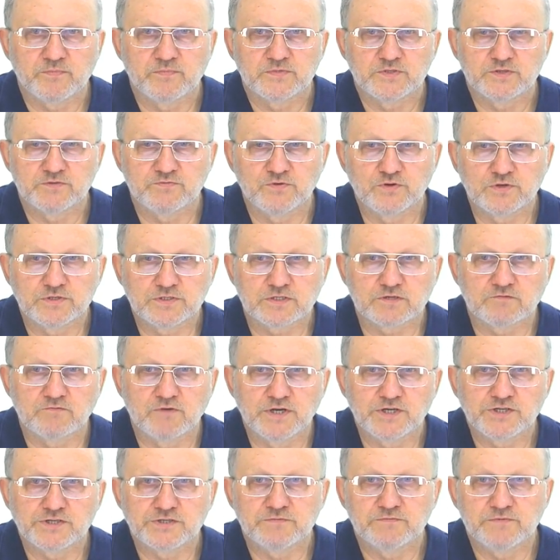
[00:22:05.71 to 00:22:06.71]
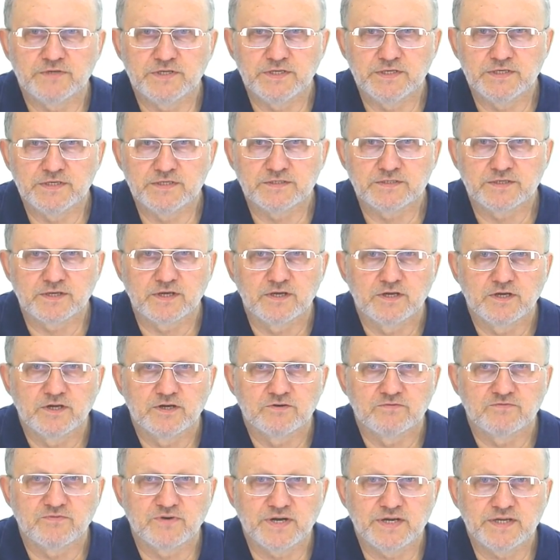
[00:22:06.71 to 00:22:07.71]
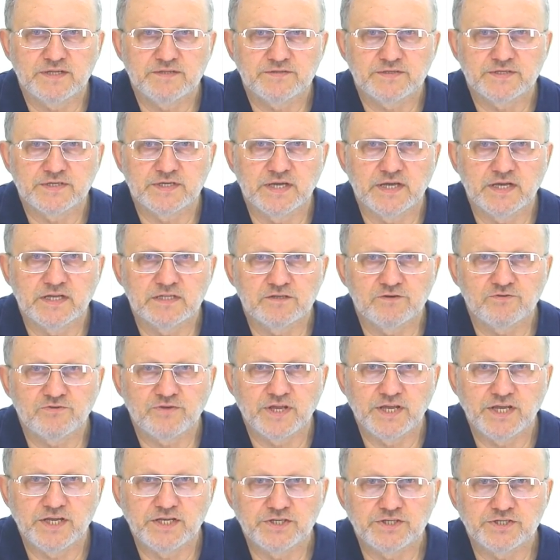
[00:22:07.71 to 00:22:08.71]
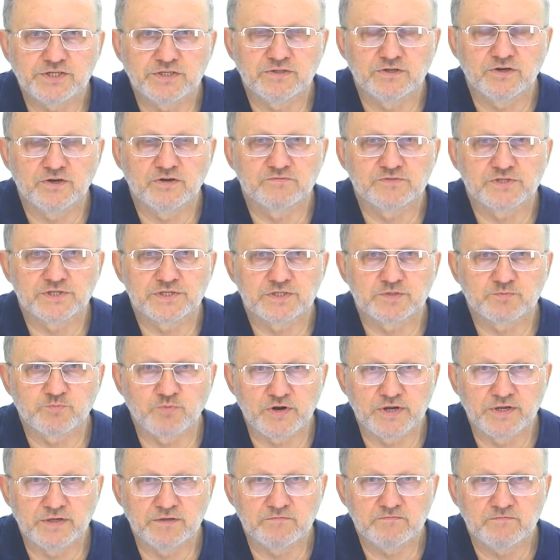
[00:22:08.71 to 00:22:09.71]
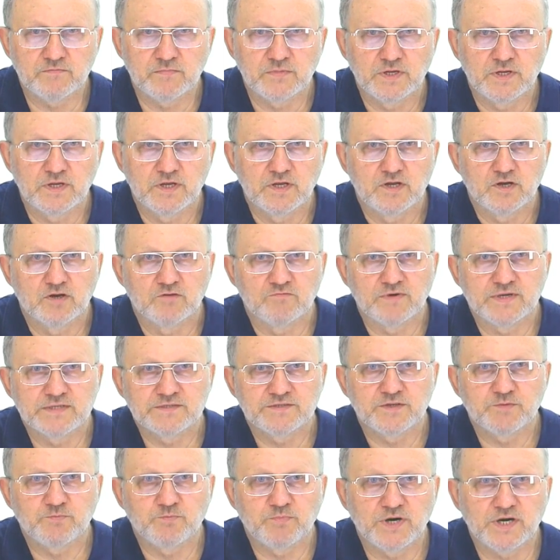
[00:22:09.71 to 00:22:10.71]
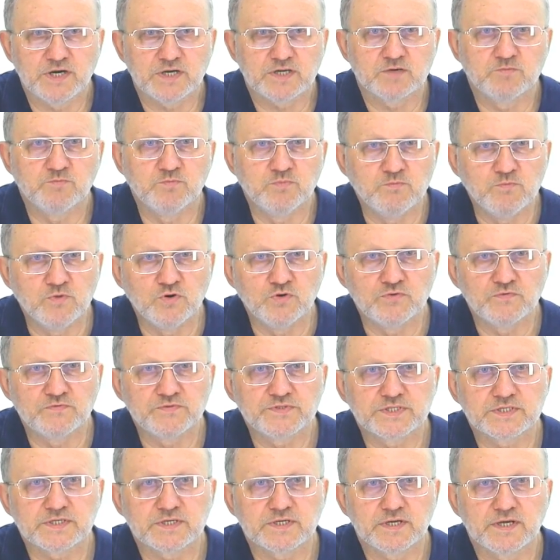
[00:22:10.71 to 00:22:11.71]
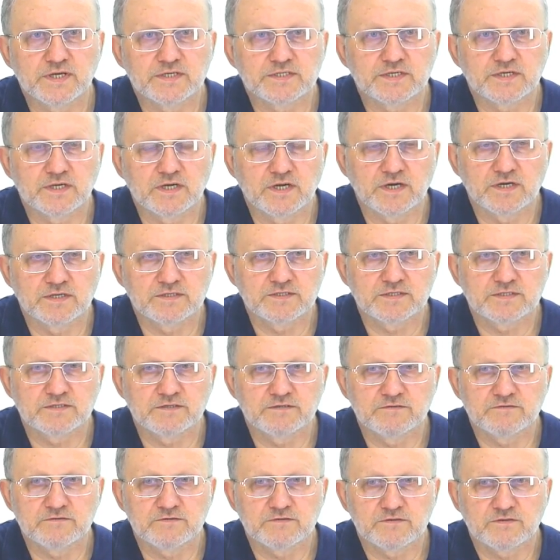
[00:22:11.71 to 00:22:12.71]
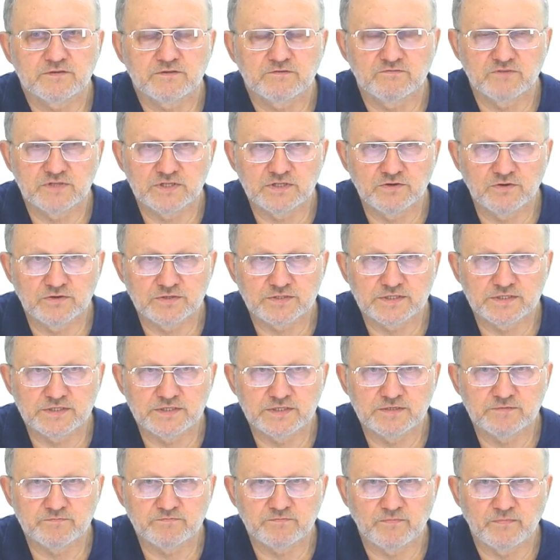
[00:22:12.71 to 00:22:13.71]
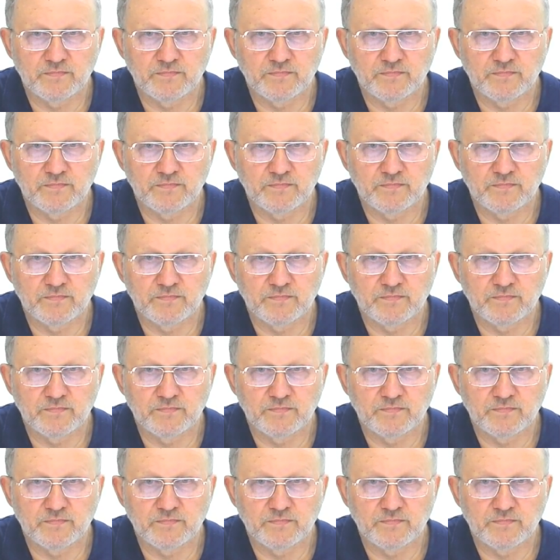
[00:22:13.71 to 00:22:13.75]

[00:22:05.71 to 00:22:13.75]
The first question is, find the elongation of the spring when the puck moves at a constant velocity.